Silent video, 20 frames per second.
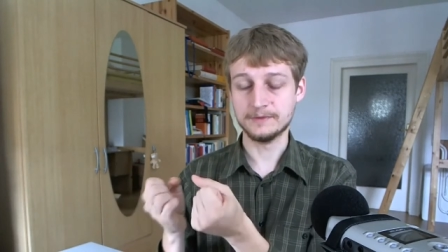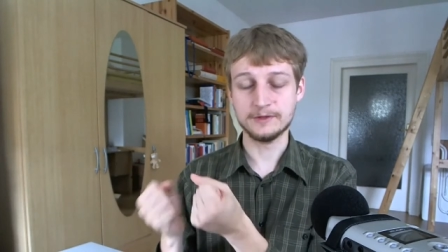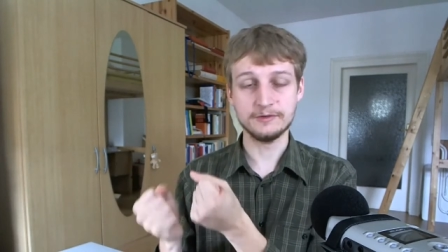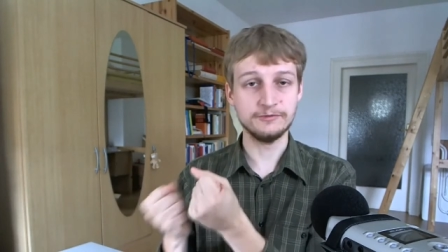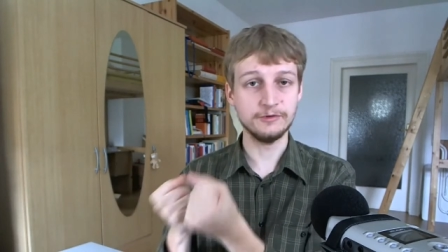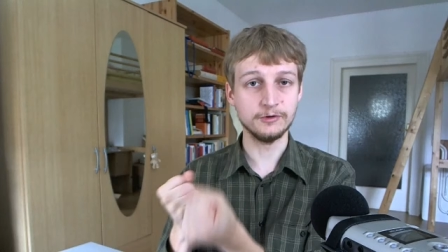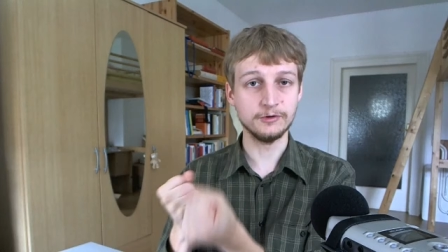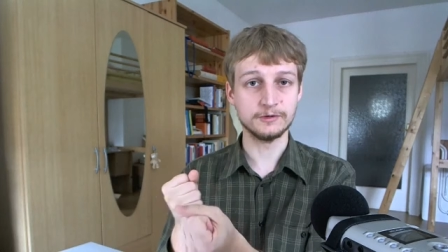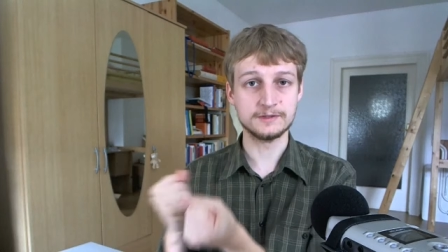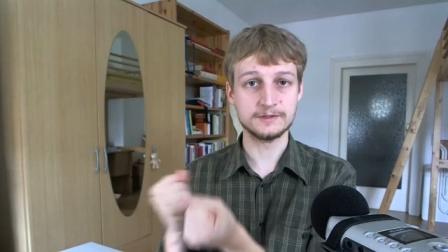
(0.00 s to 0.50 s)

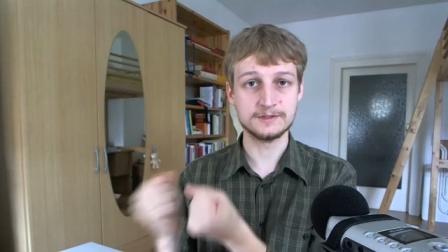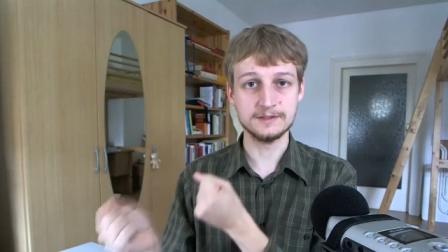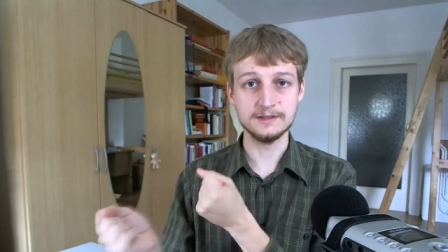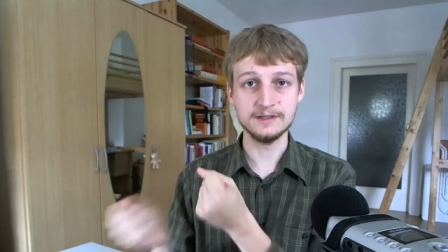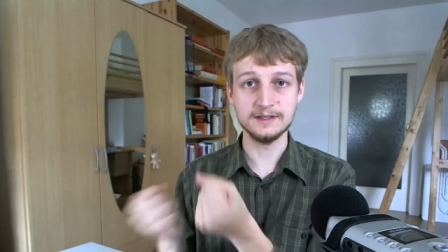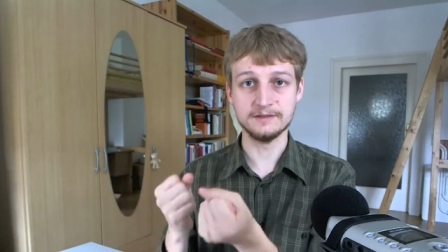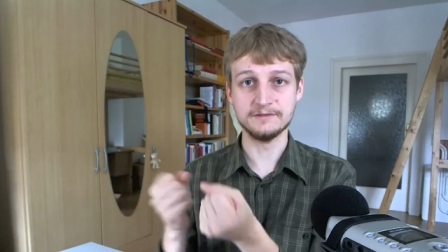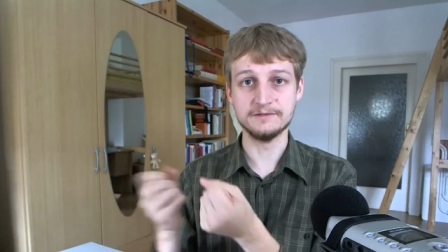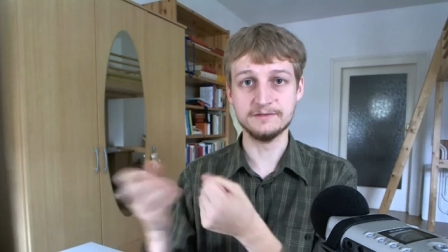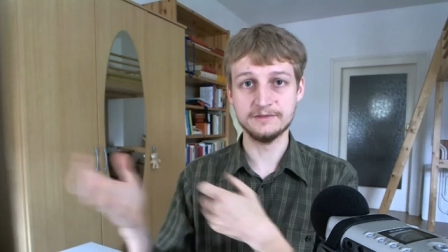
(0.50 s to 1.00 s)
folks
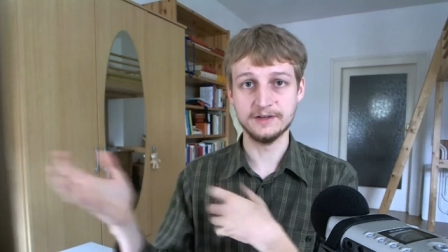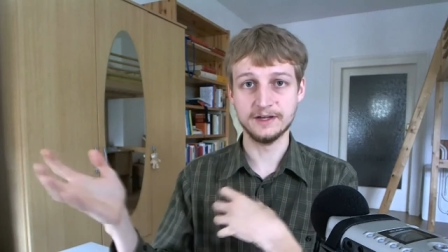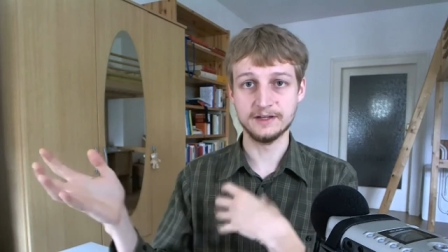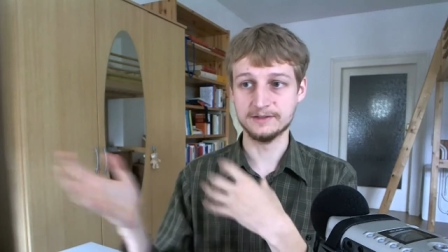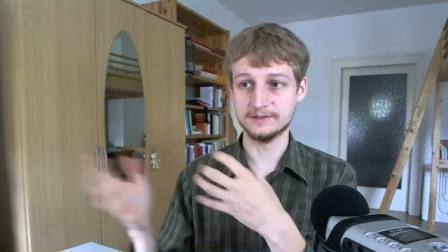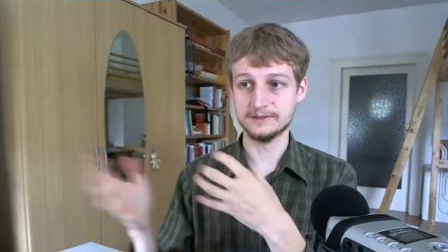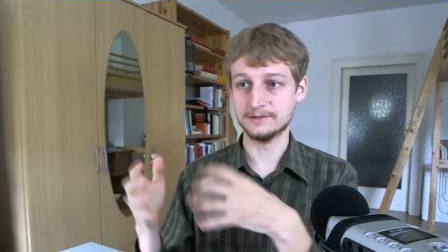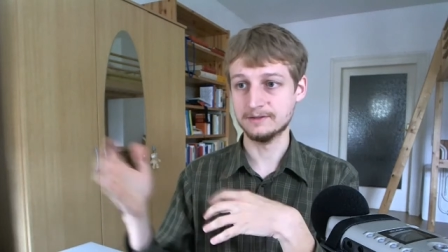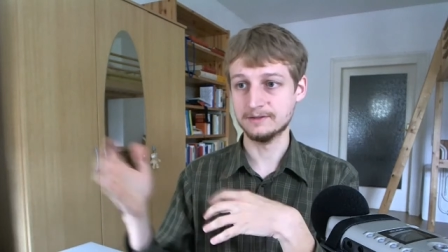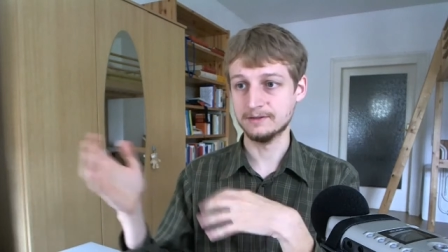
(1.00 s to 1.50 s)
live
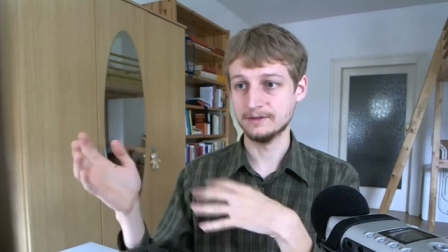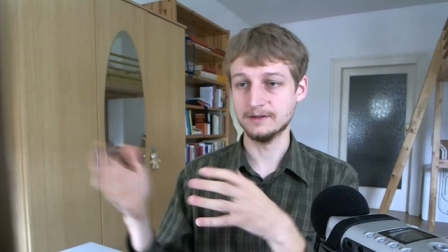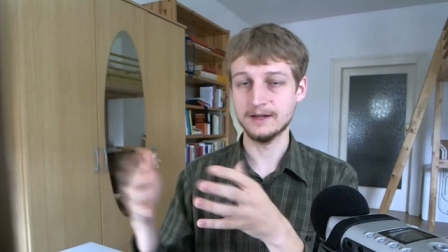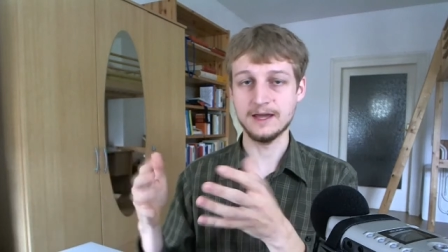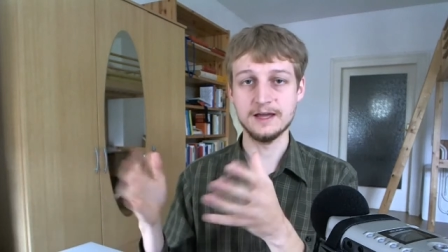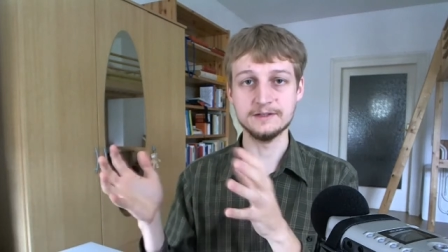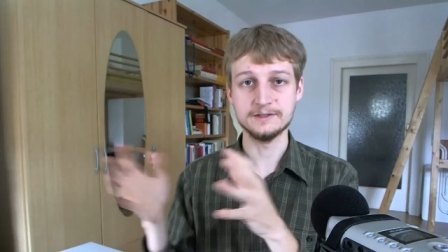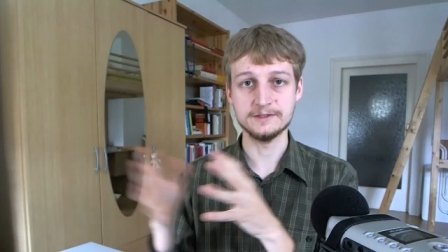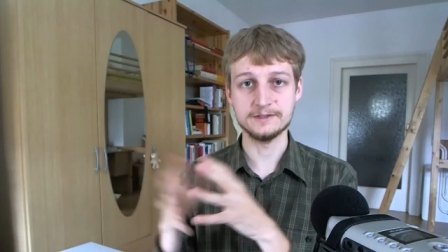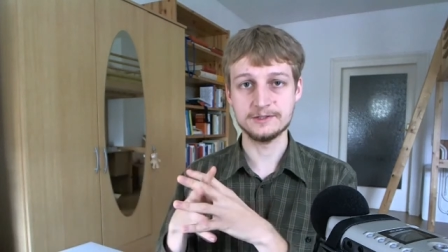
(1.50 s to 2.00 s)
and
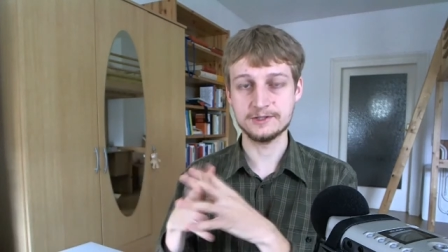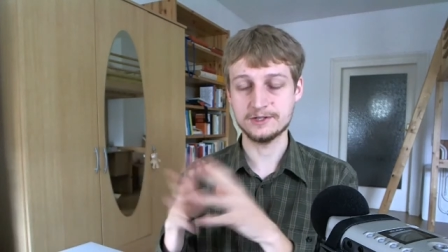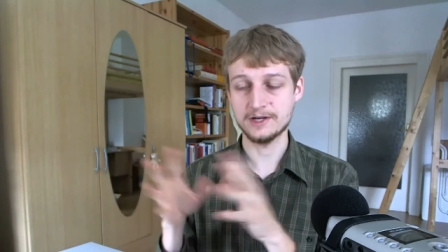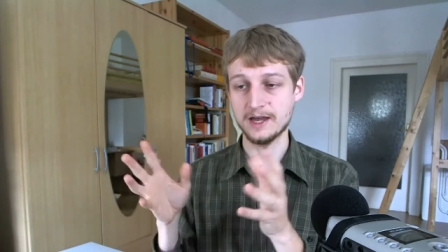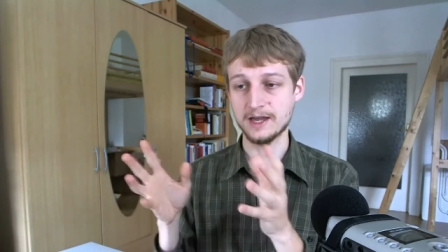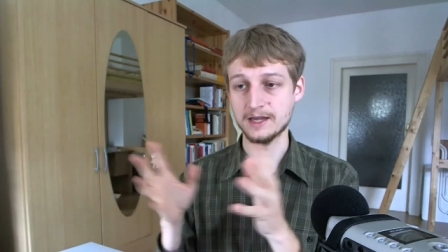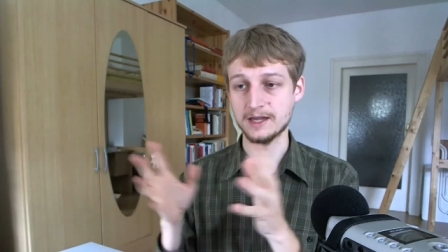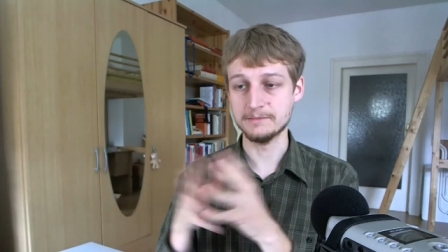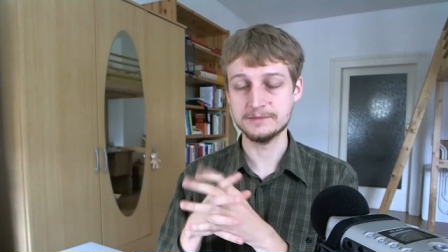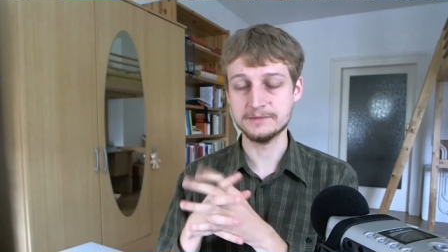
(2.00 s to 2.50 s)
land is
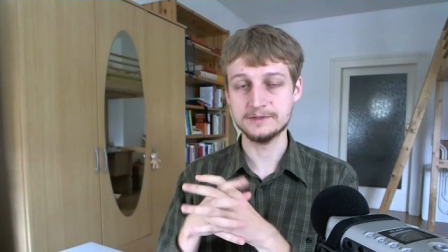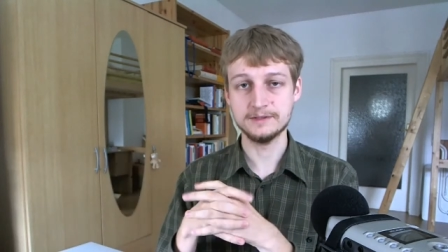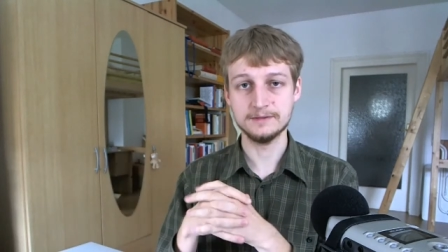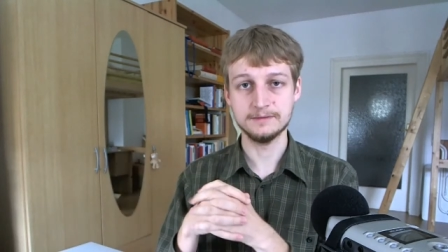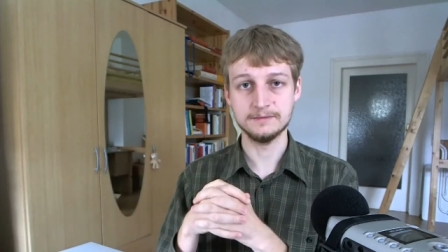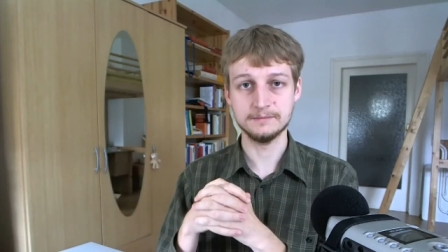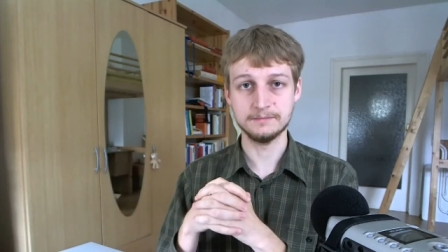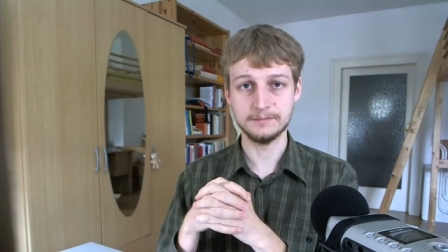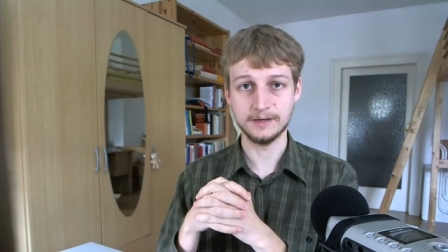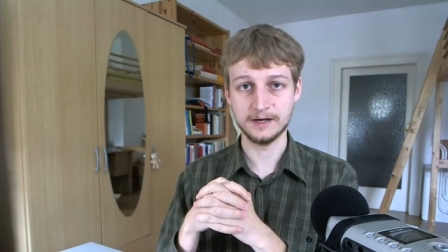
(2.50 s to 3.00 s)
shaped
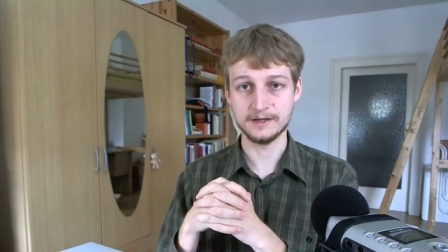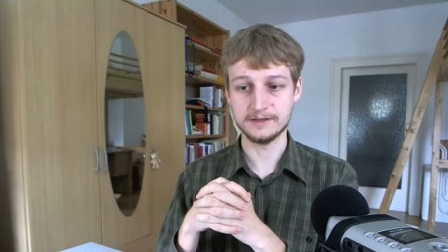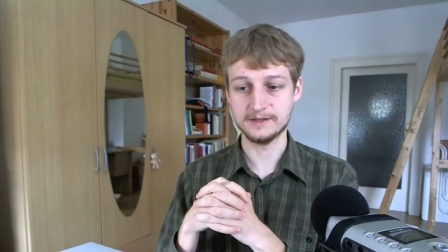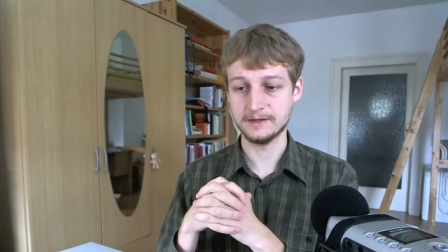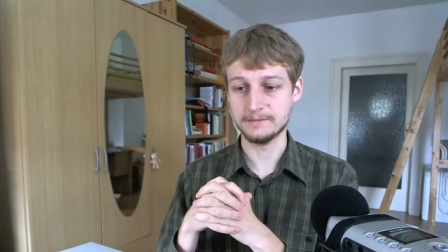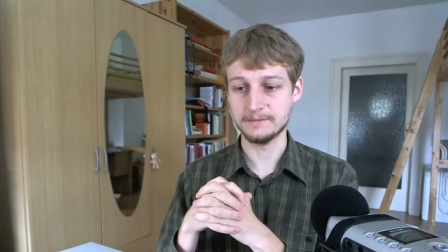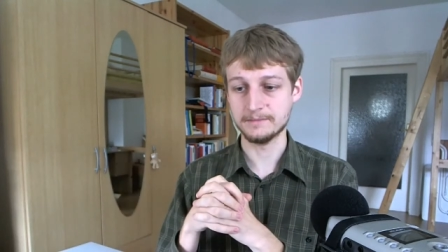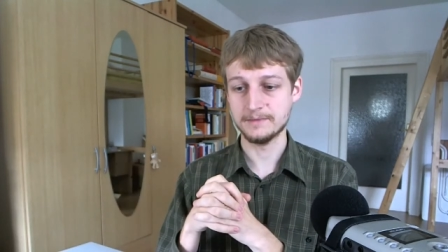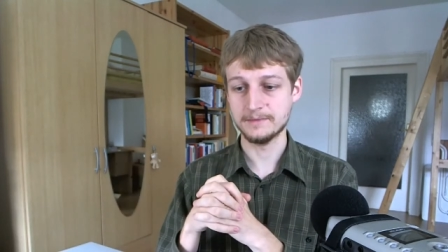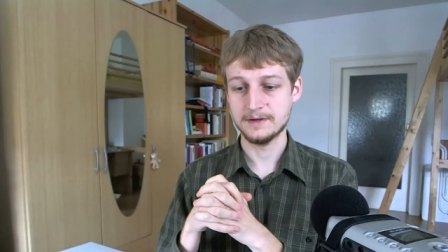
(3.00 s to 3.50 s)
by
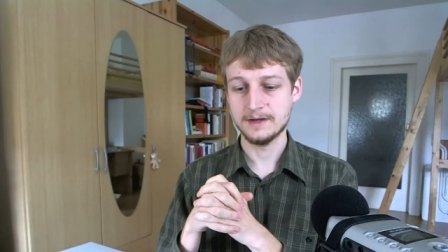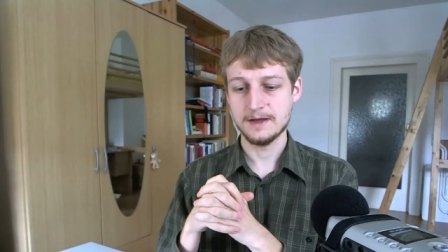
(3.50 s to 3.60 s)
them.